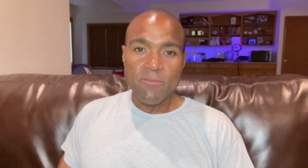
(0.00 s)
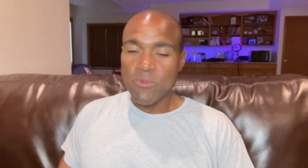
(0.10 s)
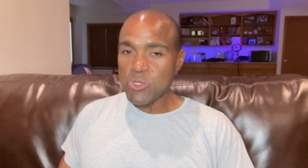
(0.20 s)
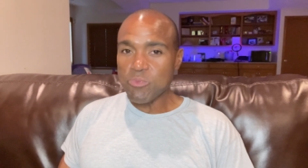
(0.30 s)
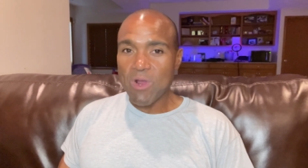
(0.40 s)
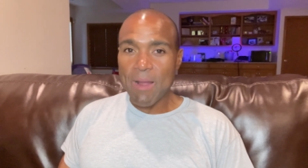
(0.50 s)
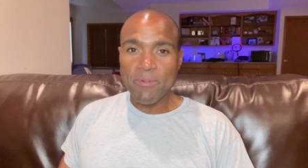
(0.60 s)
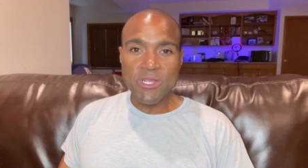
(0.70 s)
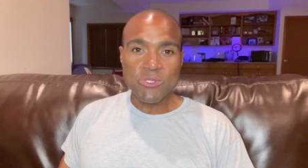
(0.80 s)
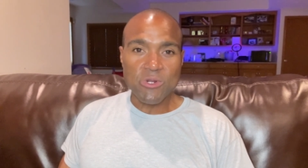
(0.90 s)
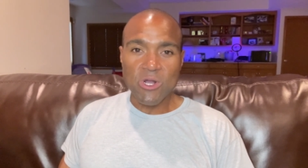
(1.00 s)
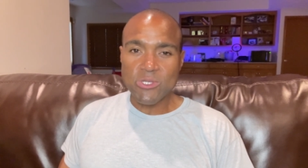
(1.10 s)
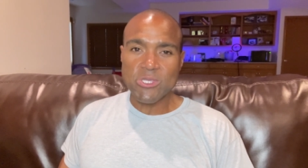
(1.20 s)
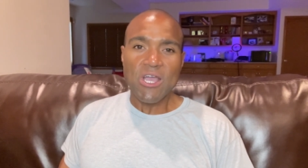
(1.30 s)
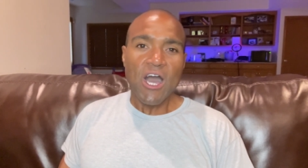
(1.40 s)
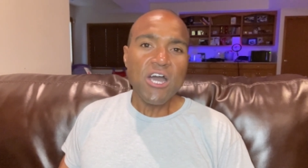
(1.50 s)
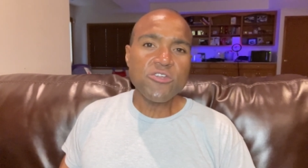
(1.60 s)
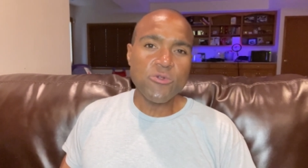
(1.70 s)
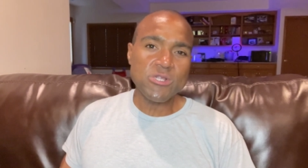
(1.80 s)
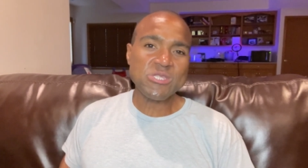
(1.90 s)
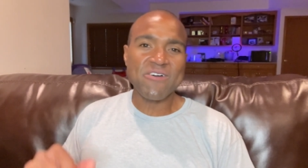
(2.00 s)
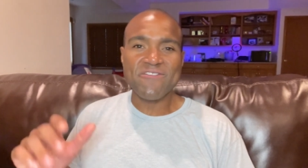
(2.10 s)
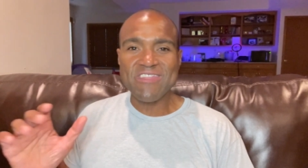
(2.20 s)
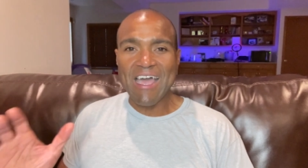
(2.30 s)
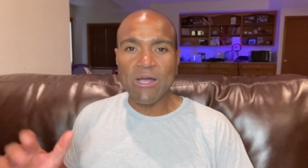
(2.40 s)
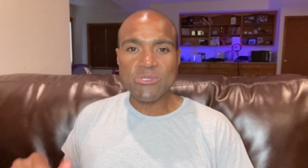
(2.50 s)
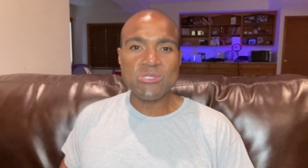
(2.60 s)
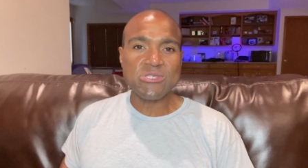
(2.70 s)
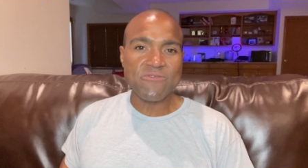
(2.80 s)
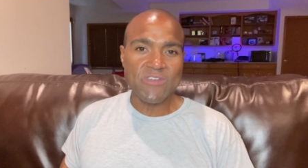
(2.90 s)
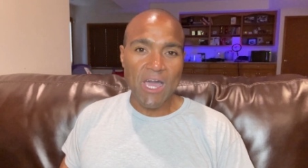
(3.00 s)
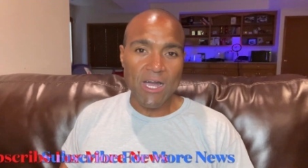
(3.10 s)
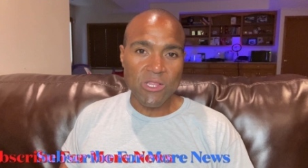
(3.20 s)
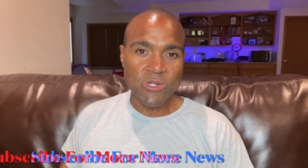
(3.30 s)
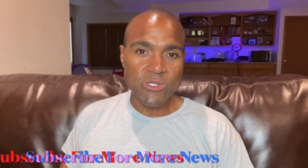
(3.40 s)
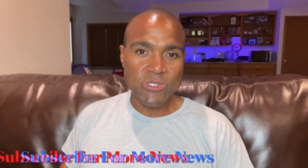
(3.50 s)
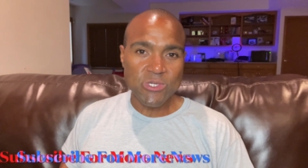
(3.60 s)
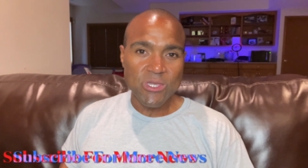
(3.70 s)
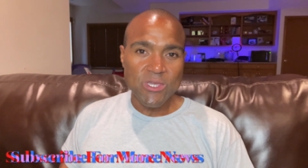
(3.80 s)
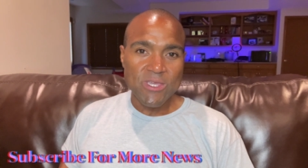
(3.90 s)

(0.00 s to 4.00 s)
Most properties are costing hundreds of thousands of dollars.